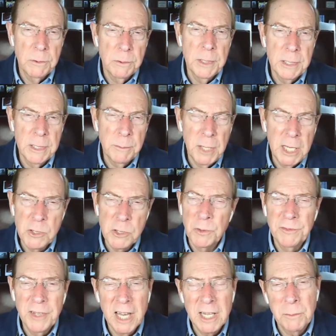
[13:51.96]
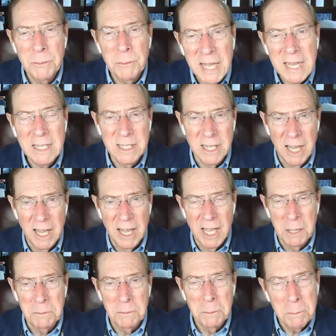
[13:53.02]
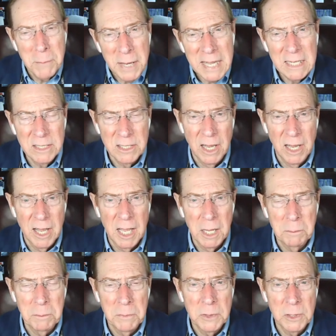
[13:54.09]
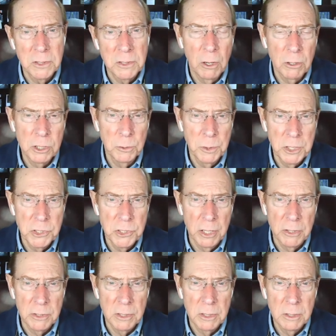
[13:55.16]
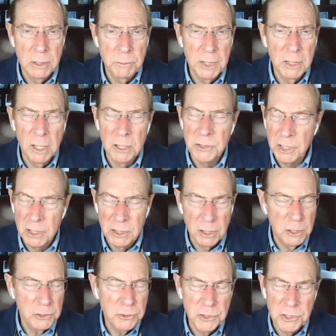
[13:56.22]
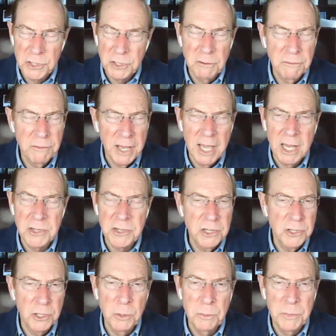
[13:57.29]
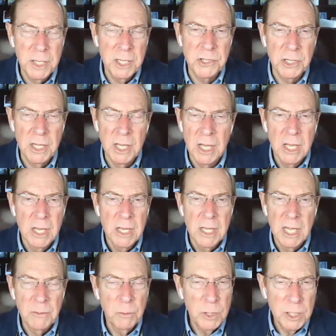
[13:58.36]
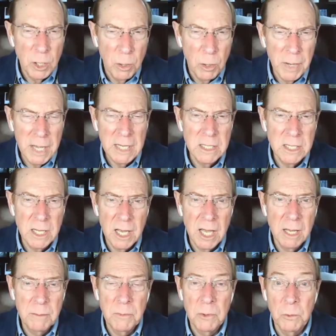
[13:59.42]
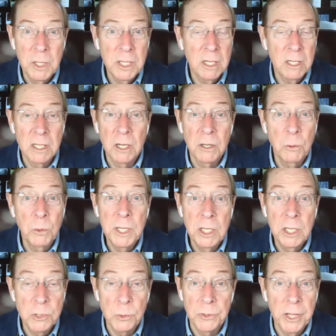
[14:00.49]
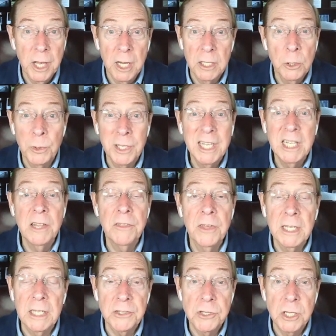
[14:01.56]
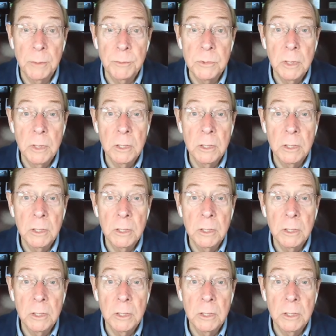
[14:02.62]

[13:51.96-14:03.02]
it means we've got to make time, make time to talk to each other because the culture is so fast and so busy. If we don't make time, we can go weeks without doing anything except